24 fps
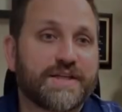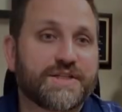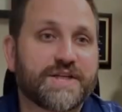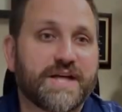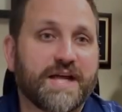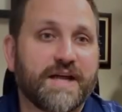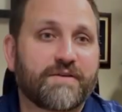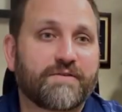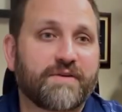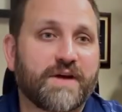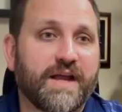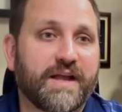
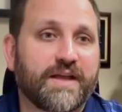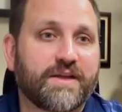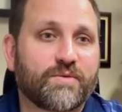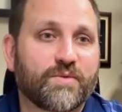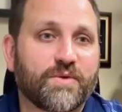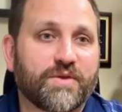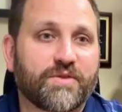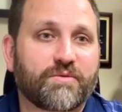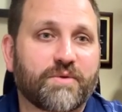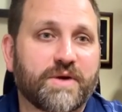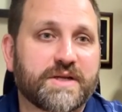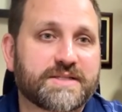Chad
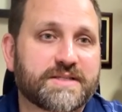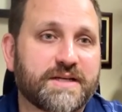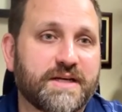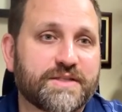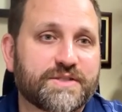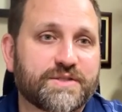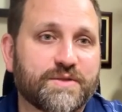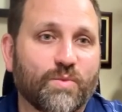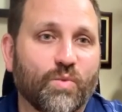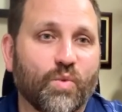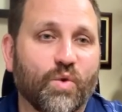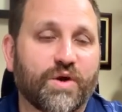Rankin with
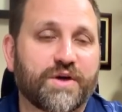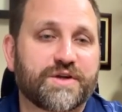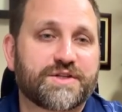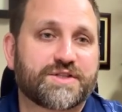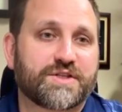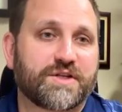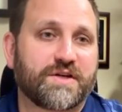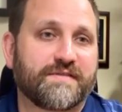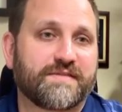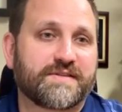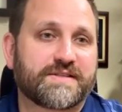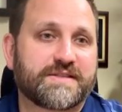Residential
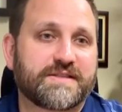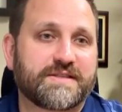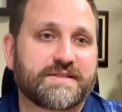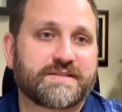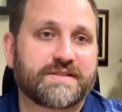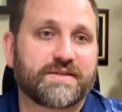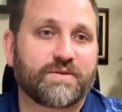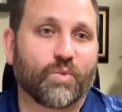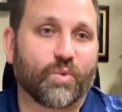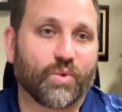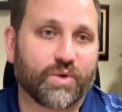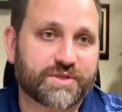Mortgage
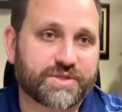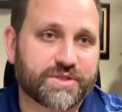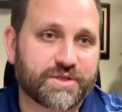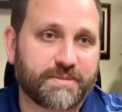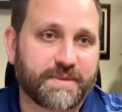Services in Worcester,